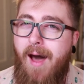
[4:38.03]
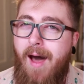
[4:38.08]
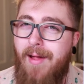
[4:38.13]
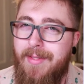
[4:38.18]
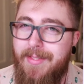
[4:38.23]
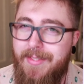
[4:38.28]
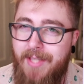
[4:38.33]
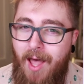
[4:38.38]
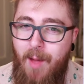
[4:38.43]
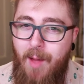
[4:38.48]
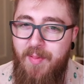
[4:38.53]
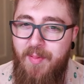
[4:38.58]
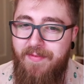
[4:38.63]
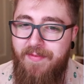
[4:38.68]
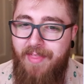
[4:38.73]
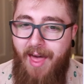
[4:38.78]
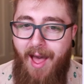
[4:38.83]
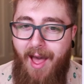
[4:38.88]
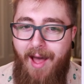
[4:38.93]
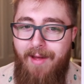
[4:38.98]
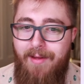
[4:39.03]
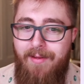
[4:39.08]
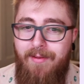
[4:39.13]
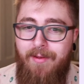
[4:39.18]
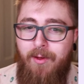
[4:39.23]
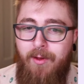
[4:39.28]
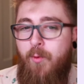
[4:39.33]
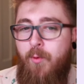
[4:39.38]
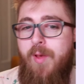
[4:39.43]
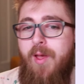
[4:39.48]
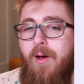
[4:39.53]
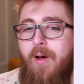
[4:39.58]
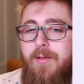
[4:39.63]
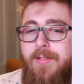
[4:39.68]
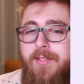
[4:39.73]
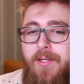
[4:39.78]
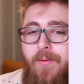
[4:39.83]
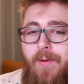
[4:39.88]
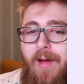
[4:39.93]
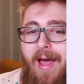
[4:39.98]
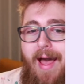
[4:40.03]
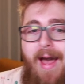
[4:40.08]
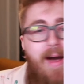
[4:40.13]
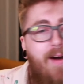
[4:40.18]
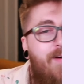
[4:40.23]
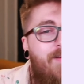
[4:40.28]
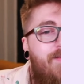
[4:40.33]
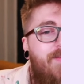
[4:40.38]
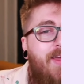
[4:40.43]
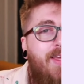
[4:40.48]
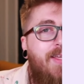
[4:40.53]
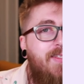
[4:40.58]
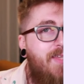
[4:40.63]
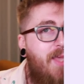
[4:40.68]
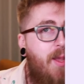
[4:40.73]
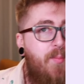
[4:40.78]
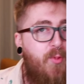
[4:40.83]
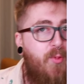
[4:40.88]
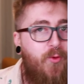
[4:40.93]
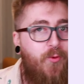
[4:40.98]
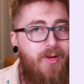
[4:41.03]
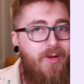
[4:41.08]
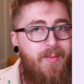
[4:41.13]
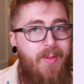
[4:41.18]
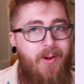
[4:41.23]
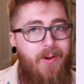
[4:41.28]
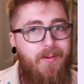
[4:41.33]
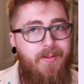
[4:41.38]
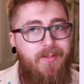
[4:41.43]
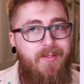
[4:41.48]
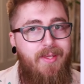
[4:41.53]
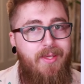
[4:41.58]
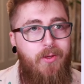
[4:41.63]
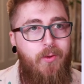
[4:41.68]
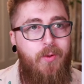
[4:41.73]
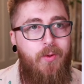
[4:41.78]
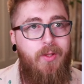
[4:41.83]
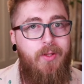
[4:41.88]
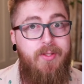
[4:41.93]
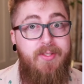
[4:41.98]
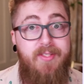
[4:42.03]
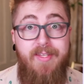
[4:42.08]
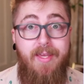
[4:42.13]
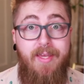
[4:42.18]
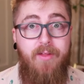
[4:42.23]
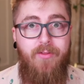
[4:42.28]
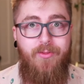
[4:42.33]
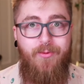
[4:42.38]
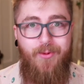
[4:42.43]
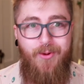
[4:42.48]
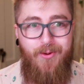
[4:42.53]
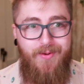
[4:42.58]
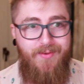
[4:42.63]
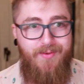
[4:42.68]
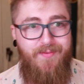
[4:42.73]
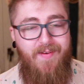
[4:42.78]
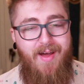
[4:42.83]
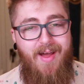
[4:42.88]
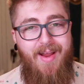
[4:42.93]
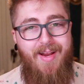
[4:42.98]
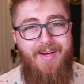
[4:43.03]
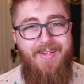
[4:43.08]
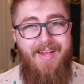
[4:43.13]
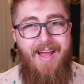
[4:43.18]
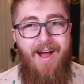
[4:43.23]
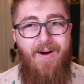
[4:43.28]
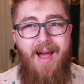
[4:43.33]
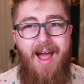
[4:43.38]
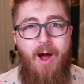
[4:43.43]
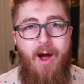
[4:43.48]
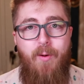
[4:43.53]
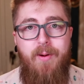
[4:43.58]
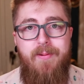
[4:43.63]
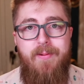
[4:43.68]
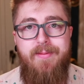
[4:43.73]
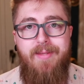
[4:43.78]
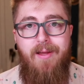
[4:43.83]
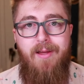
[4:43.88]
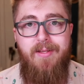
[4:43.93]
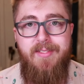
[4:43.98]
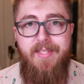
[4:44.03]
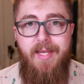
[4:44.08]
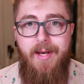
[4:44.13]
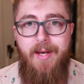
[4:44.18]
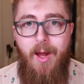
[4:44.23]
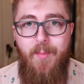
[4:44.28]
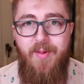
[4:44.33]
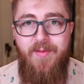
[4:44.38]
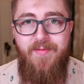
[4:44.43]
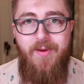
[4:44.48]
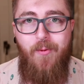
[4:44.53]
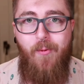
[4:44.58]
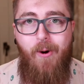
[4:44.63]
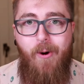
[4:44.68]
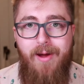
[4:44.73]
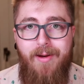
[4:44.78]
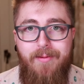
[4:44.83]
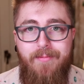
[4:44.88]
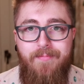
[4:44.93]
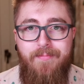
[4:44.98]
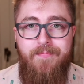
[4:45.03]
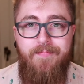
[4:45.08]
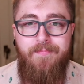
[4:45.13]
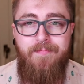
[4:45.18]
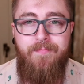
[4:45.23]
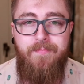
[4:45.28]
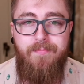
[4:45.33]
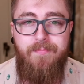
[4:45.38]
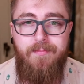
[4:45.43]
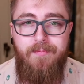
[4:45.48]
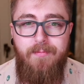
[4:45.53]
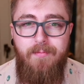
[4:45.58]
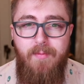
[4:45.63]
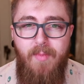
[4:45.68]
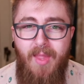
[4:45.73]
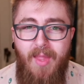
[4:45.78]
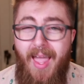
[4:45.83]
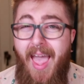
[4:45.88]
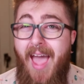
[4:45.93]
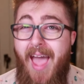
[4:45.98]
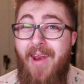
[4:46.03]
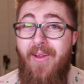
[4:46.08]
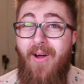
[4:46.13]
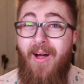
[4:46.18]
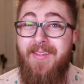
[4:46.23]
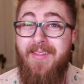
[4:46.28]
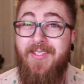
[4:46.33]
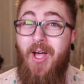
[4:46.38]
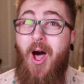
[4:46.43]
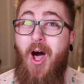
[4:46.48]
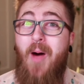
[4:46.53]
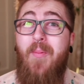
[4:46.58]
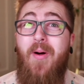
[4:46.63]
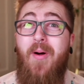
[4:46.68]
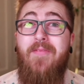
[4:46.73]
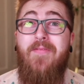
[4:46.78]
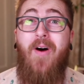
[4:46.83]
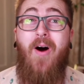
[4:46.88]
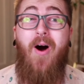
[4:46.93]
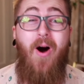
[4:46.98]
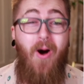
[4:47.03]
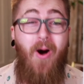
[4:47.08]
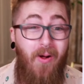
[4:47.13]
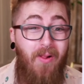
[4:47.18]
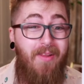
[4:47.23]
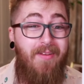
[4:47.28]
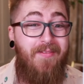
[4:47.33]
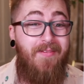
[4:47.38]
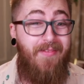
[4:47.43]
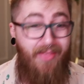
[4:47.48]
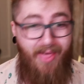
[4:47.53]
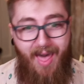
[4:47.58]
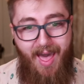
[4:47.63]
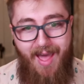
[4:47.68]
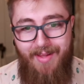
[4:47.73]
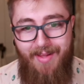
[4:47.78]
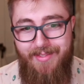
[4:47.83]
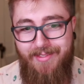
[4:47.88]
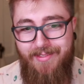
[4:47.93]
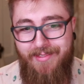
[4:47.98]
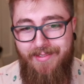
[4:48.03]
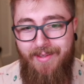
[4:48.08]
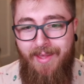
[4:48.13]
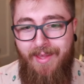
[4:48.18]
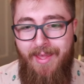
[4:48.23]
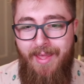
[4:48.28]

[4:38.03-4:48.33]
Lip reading: On top of that, we also have example repos that you can dig through to find out how it was all set up if you want. And on top of all of that,